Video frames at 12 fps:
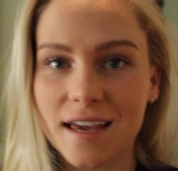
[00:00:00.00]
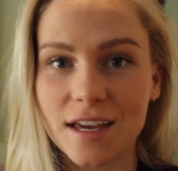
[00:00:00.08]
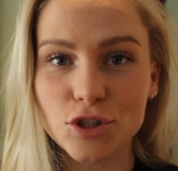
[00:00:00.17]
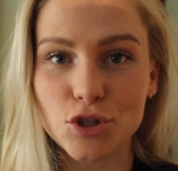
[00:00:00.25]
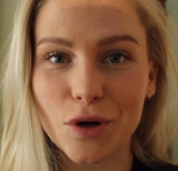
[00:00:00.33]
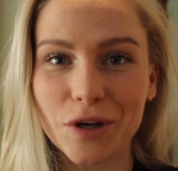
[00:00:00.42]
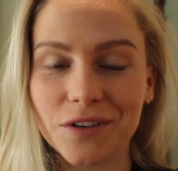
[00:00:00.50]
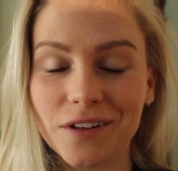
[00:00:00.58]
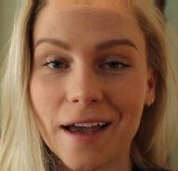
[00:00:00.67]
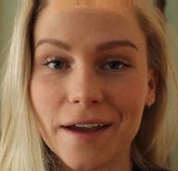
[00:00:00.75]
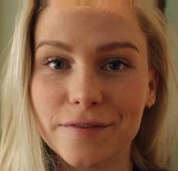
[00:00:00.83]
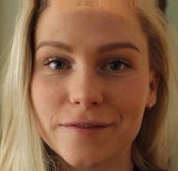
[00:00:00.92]
Enjoy your
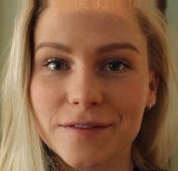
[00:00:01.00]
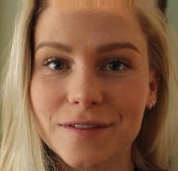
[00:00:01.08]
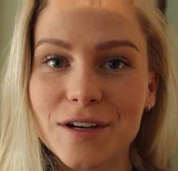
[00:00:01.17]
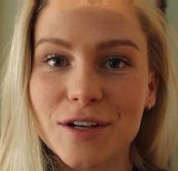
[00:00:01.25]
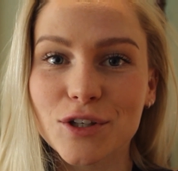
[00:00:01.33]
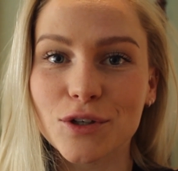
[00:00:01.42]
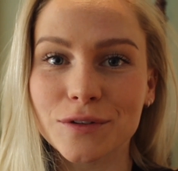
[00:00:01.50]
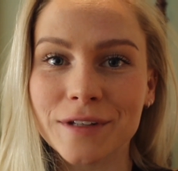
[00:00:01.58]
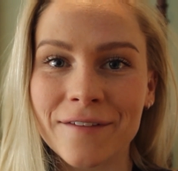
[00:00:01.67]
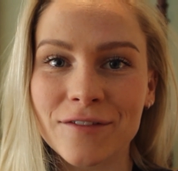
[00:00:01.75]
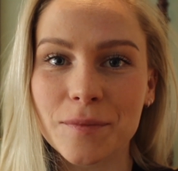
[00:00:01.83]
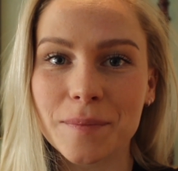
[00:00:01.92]
life. You'll
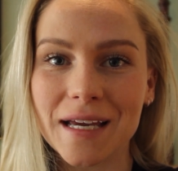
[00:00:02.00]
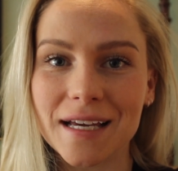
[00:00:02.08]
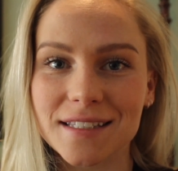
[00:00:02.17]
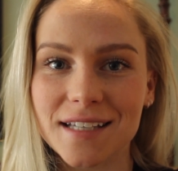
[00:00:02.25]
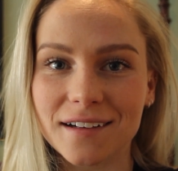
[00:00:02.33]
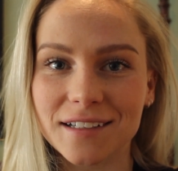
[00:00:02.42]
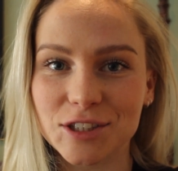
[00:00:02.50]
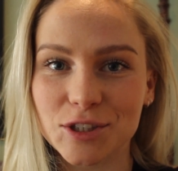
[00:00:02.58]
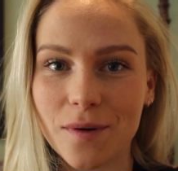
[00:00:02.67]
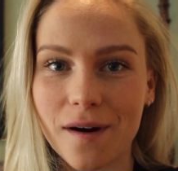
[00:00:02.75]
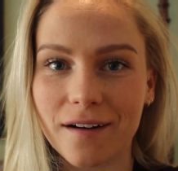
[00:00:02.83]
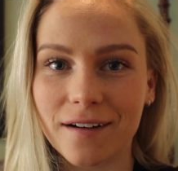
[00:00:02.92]
never be as young as
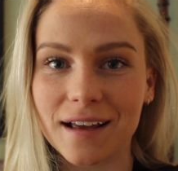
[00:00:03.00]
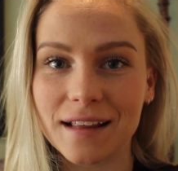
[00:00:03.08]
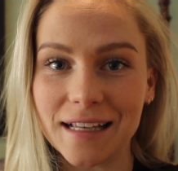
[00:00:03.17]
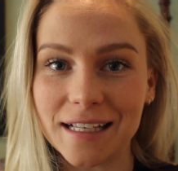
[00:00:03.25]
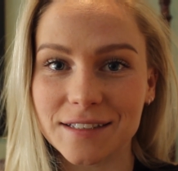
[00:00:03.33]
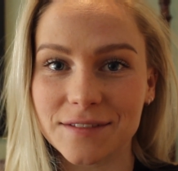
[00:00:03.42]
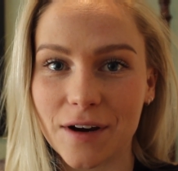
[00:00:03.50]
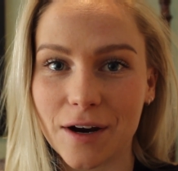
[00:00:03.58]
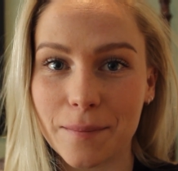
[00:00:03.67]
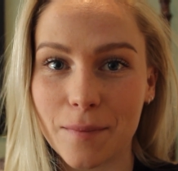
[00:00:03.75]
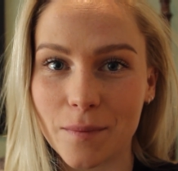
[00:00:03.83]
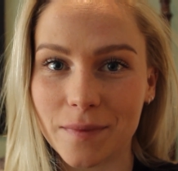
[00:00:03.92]
you are in this
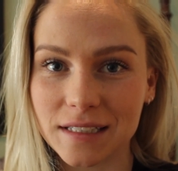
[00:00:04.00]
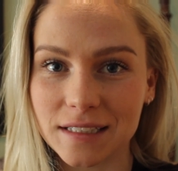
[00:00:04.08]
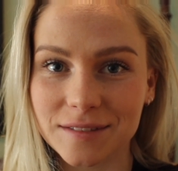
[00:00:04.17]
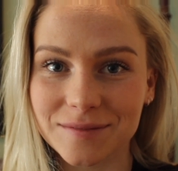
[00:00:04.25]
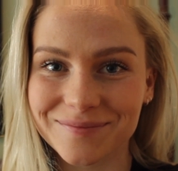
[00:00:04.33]
very moment.